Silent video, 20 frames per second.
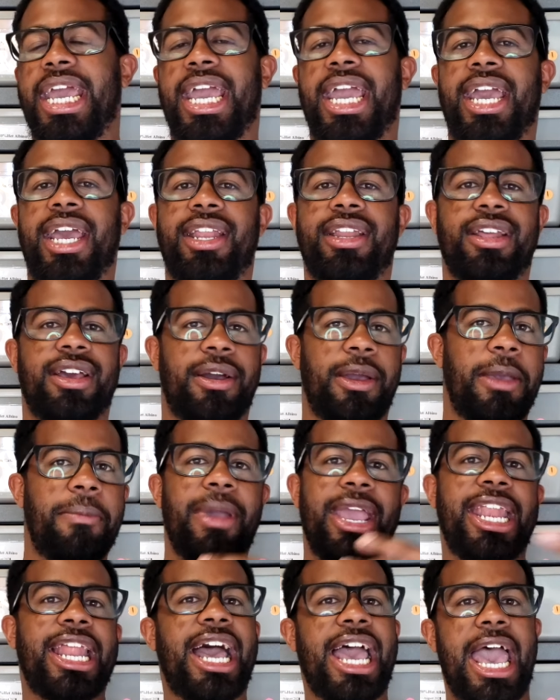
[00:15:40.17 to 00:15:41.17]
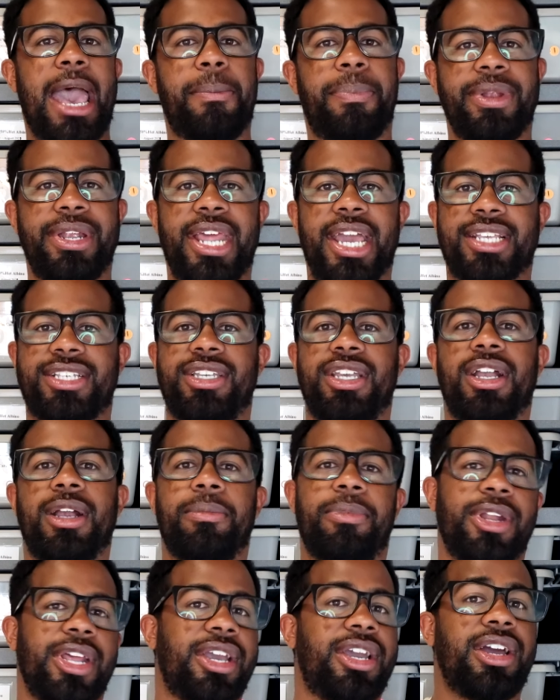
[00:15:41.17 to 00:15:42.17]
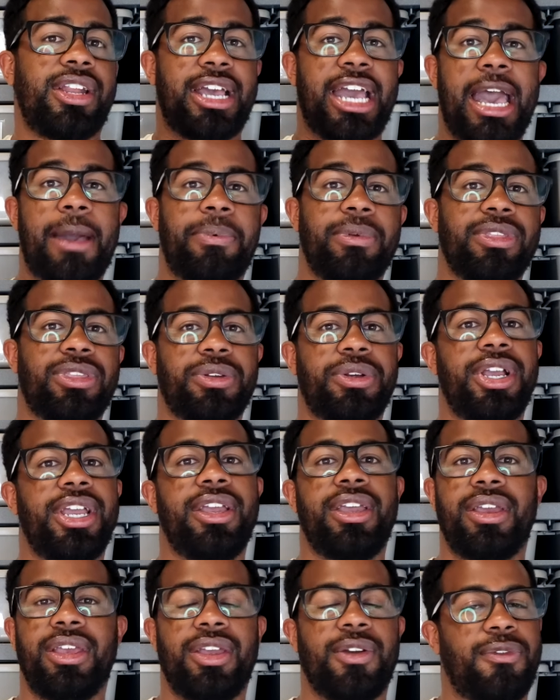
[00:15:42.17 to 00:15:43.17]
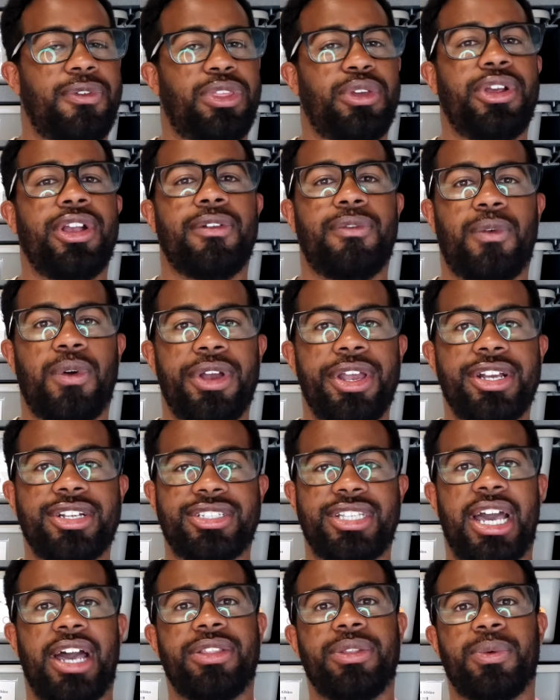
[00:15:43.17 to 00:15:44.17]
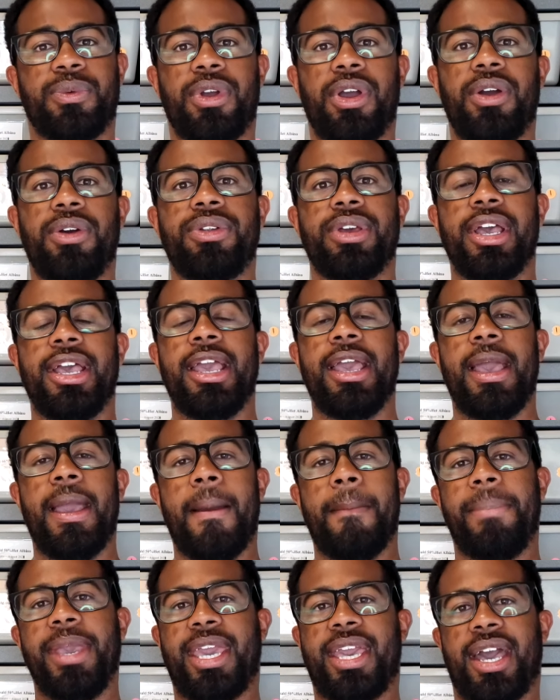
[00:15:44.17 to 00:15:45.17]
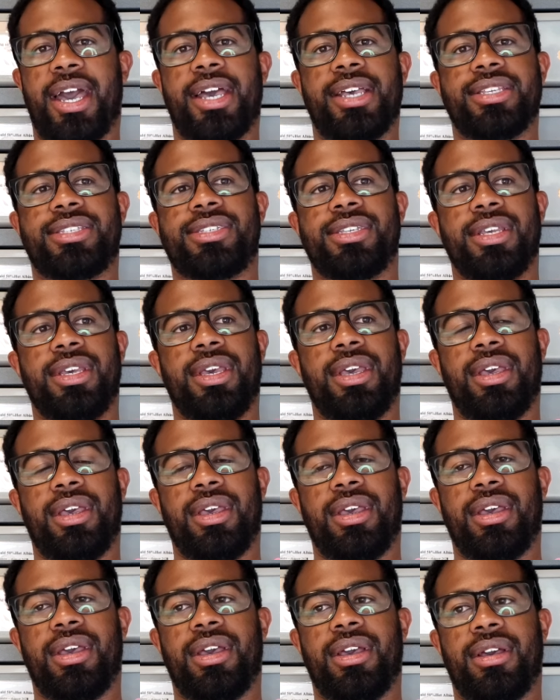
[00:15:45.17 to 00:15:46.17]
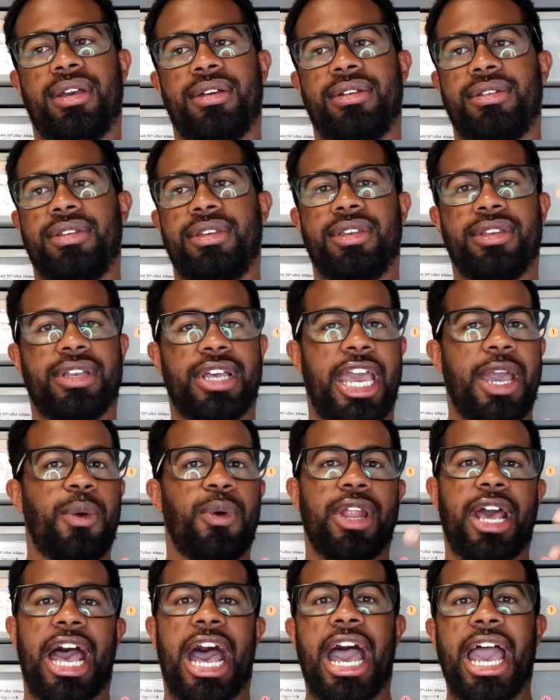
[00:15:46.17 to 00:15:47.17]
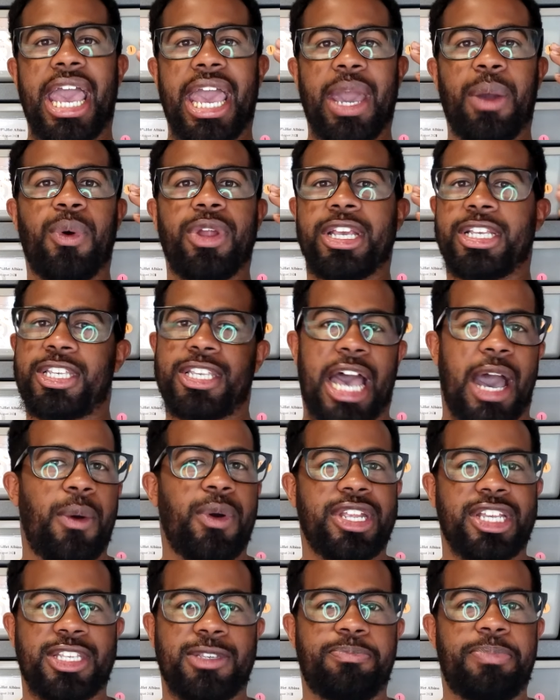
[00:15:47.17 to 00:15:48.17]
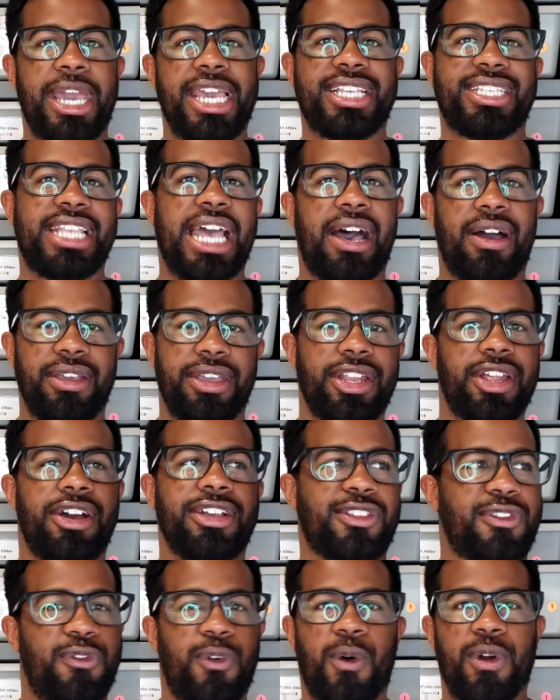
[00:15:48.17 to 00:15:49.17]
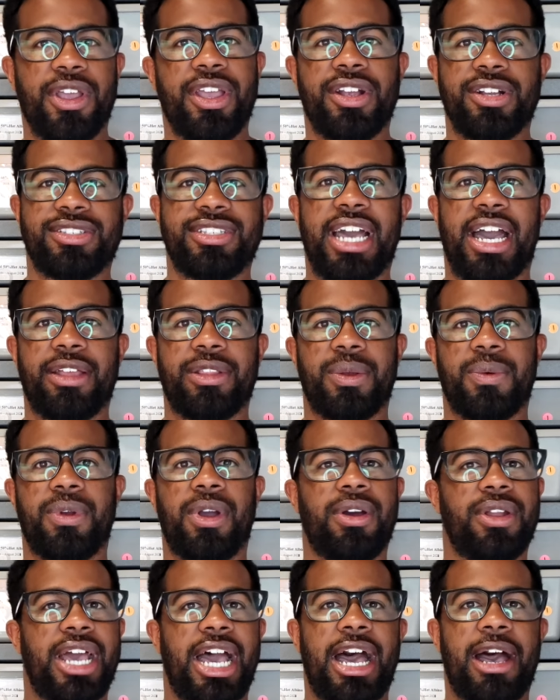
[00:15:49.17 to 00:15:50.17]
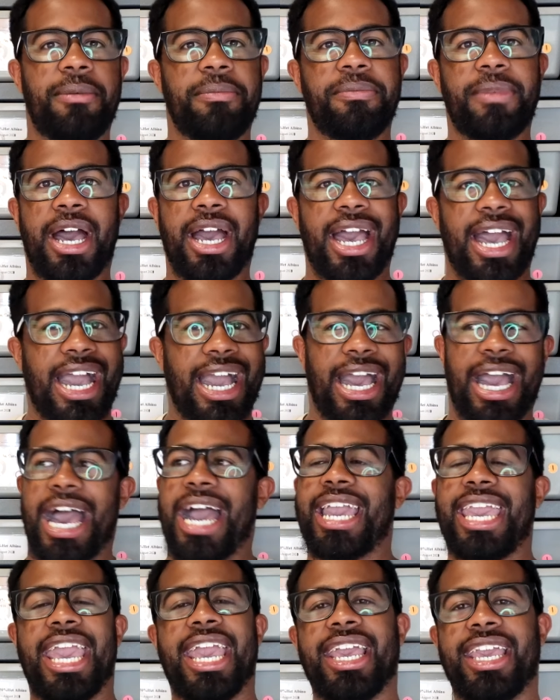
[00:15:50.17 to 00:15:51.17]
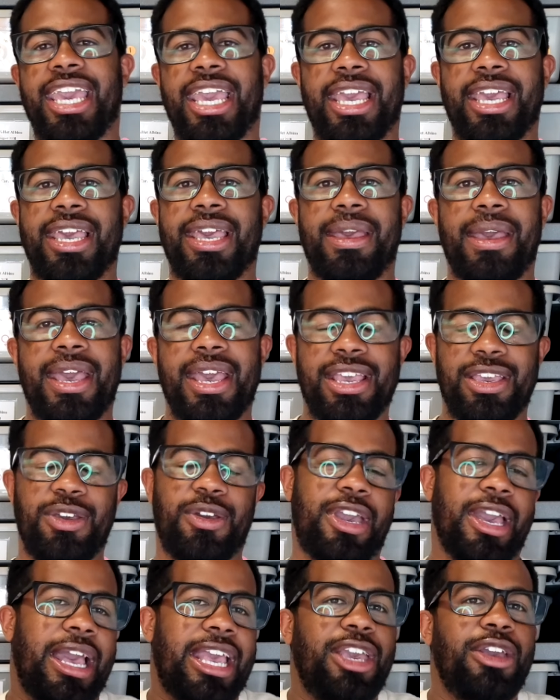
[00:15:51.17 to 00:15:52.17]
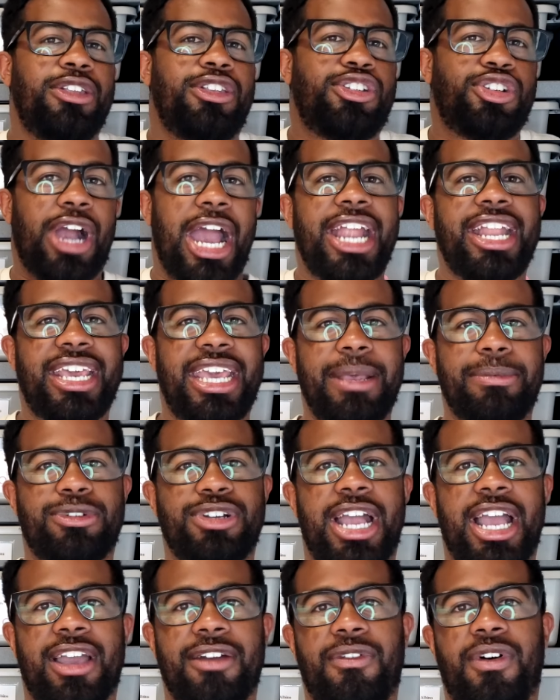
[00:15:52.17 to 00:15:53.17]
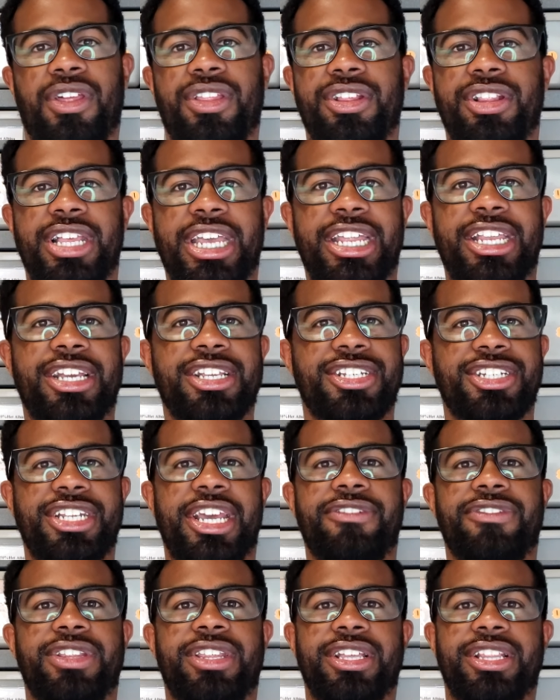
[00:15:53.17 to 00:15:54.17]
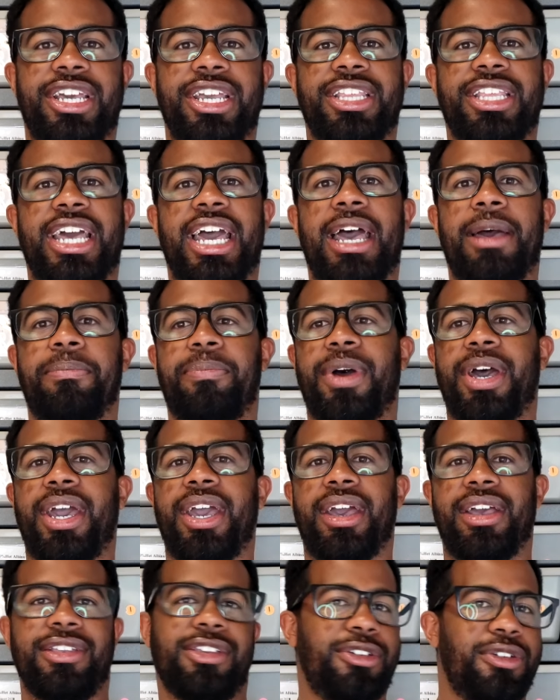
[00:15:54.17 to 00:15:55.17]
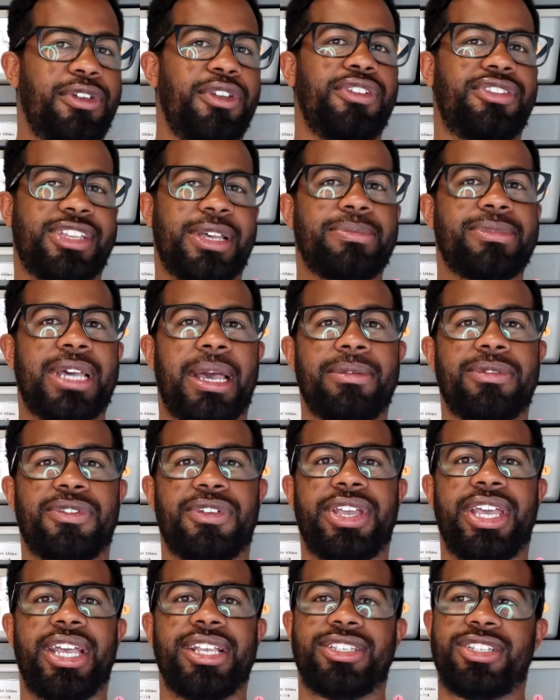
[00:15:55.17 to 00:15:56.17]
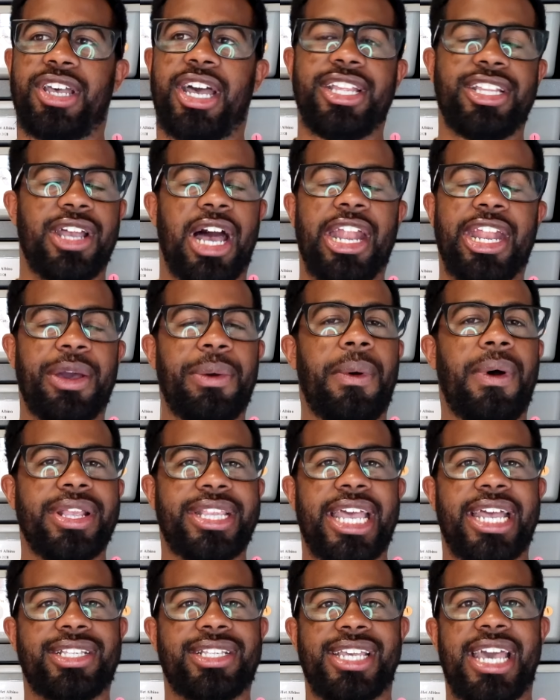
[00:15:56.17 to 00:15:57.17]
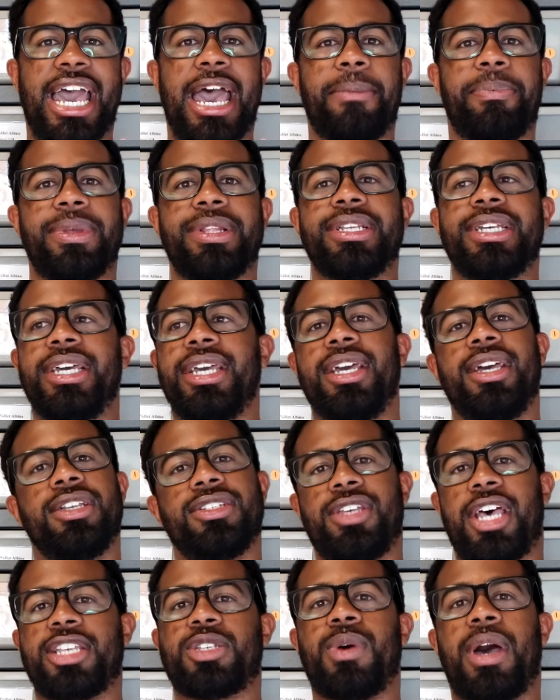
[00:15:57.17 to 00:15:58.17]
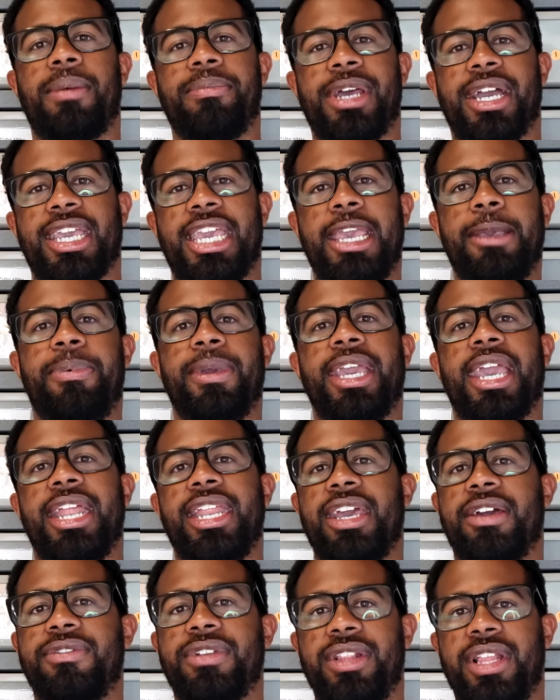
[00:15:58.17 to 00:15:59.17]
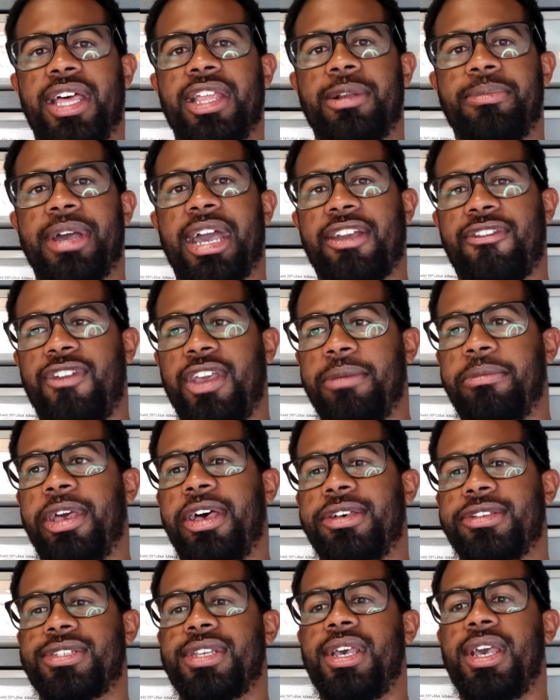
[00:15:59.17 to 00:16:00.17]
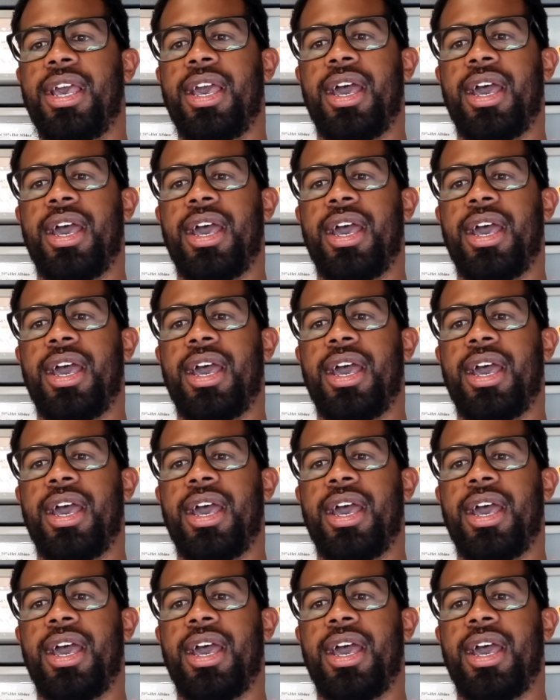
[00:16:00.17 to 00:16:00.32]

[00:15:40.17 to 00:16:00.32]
And it may not happen next year, but it could have happened 3 or 4 years down the road because I would have spaced out. You know, it's 4 years down the road. I can't keep. You try to keep track of all the lineage and everything like that, but you sometimes forget. So I don't want that to happen. So that's why I'm not keeping any of the leatherback females